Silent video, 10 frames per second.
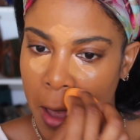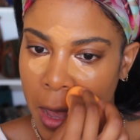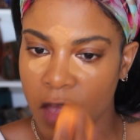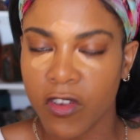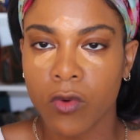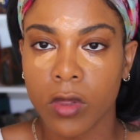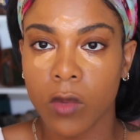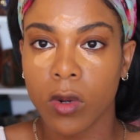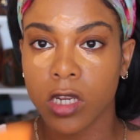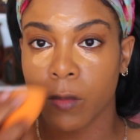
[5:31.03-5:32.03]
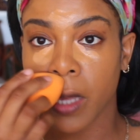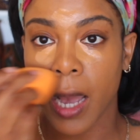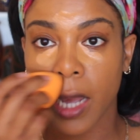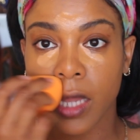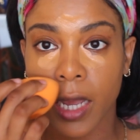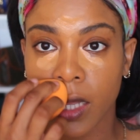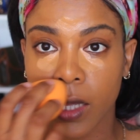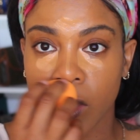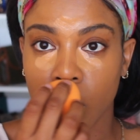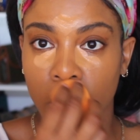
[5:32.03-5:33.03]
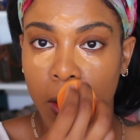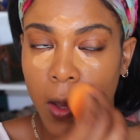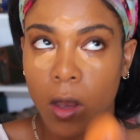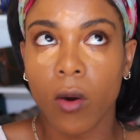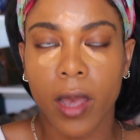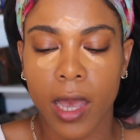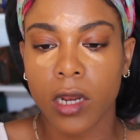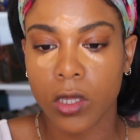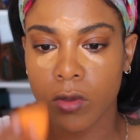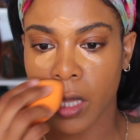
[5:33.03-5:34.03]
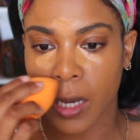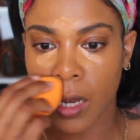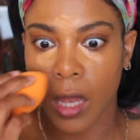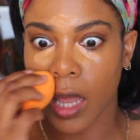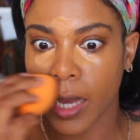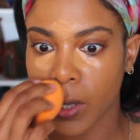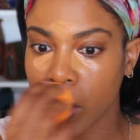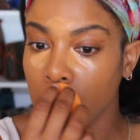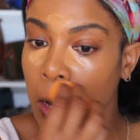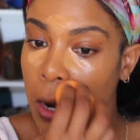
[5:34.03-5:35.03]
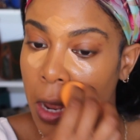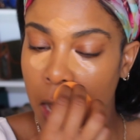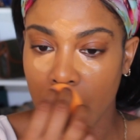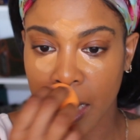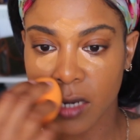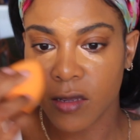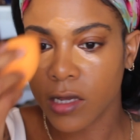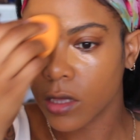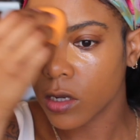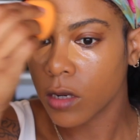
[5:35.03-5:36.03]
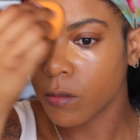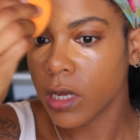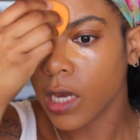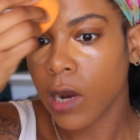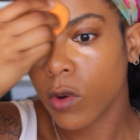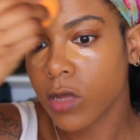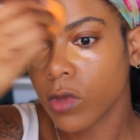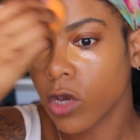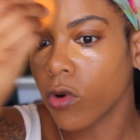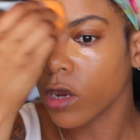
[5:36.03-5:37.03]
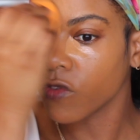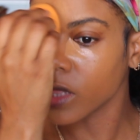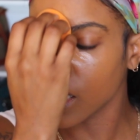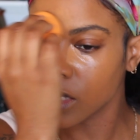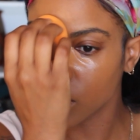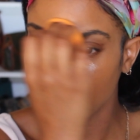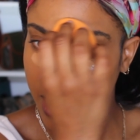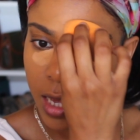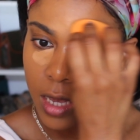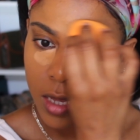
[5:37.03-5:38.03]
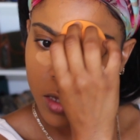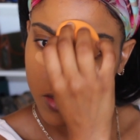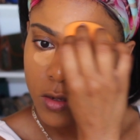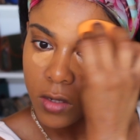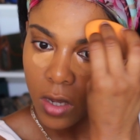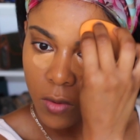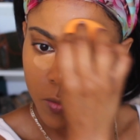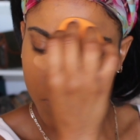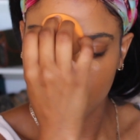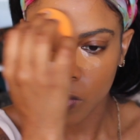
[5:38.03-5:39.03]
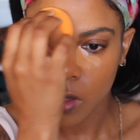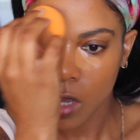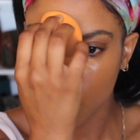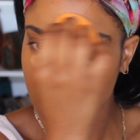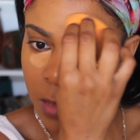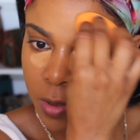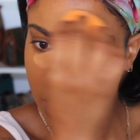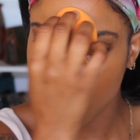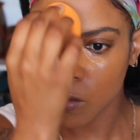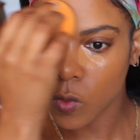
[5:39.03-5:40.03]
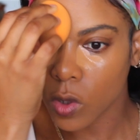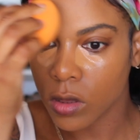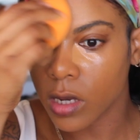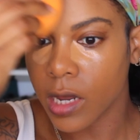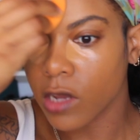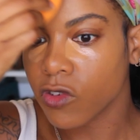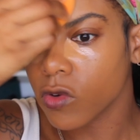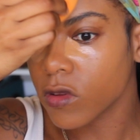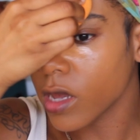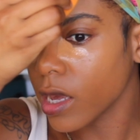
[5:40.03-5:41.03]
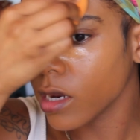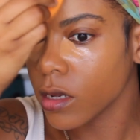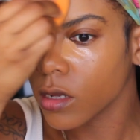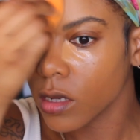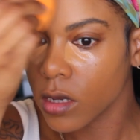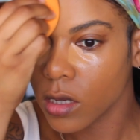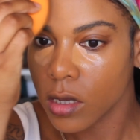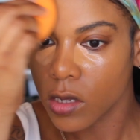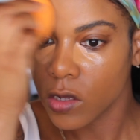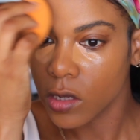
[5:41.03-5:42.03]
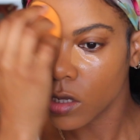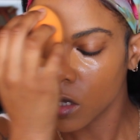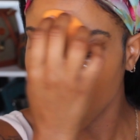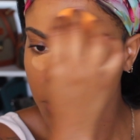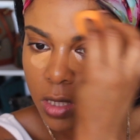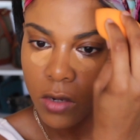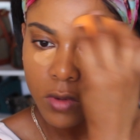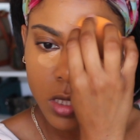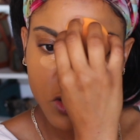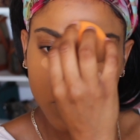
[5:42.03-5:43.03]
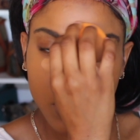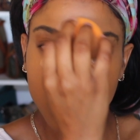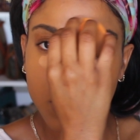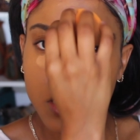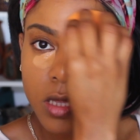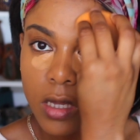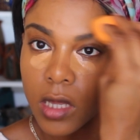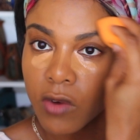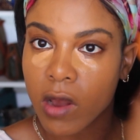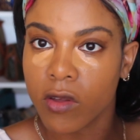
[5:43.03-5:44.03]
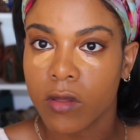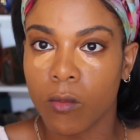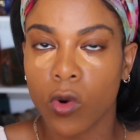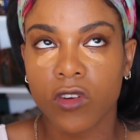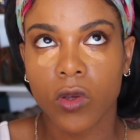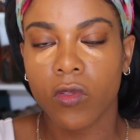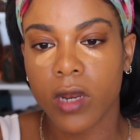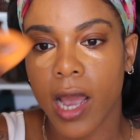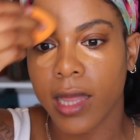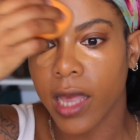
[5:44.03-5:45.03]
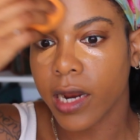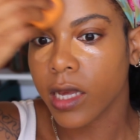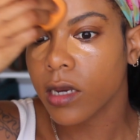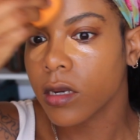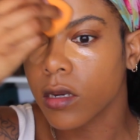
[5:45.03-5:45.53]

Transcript: If you really want it to be highlighted, you could go ahead and use like a lighter concealer. Me, I wasn't really going for that today, so I'm keeping it more on the natural side. I'm literally just concealing rather more so than highlighting.